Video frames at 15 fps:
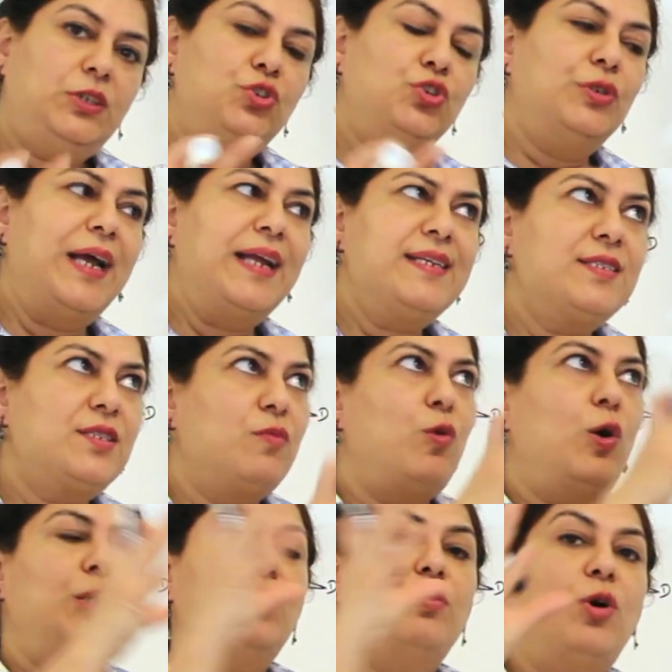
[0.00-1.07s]
So that is the
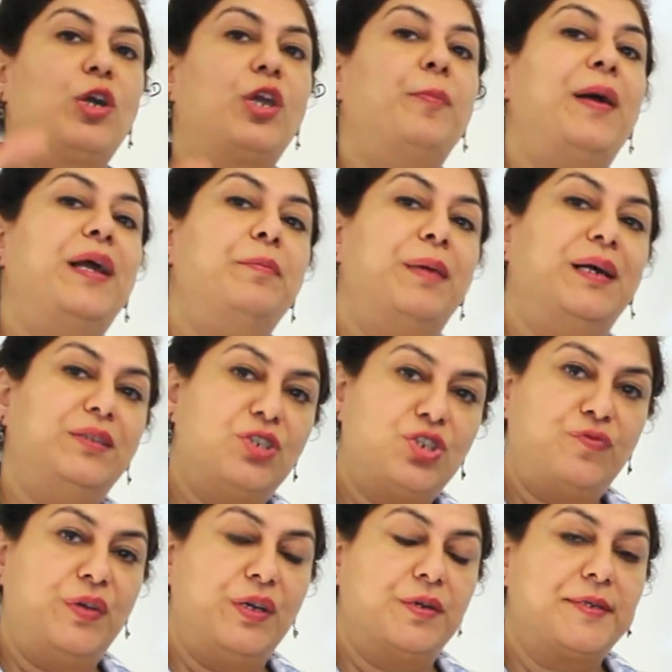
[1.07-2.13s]
volume occupied by the
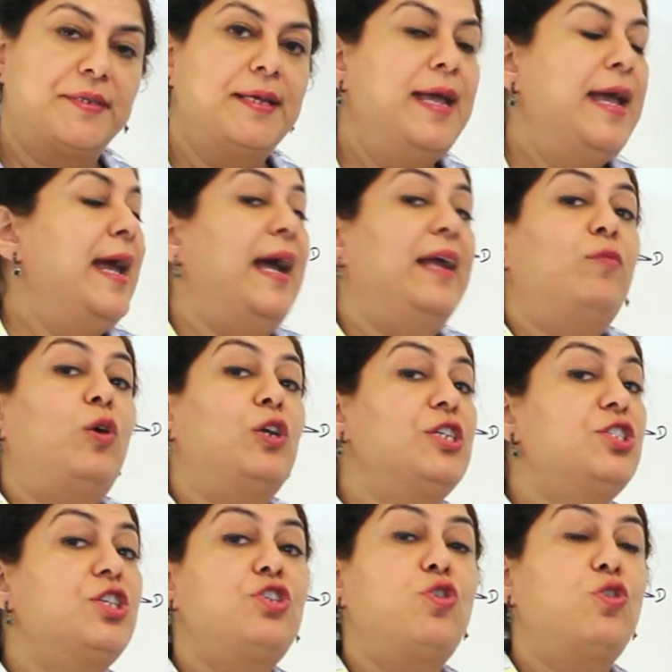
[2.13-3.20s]
spheres. And what
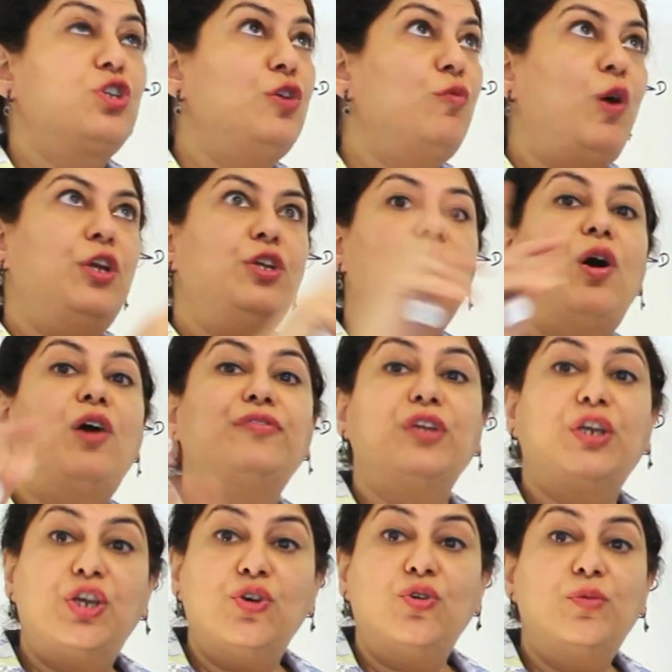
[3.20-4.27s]
is the total volume of
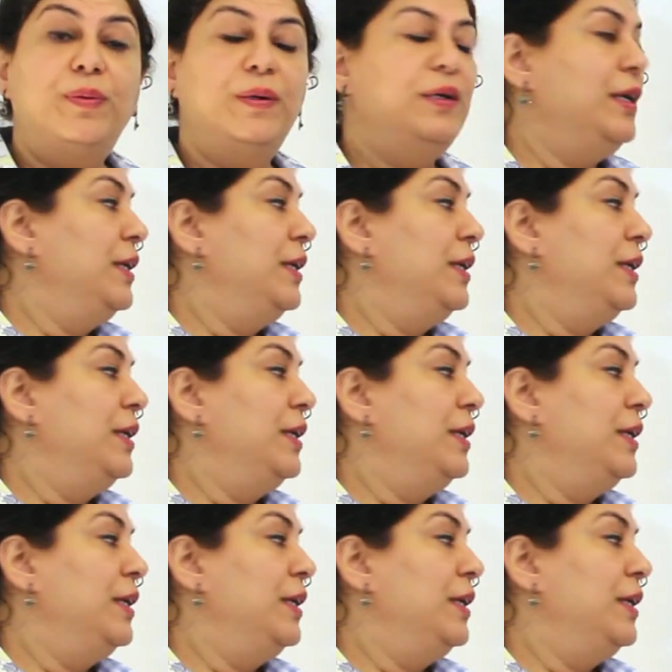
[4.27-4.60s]
the cube?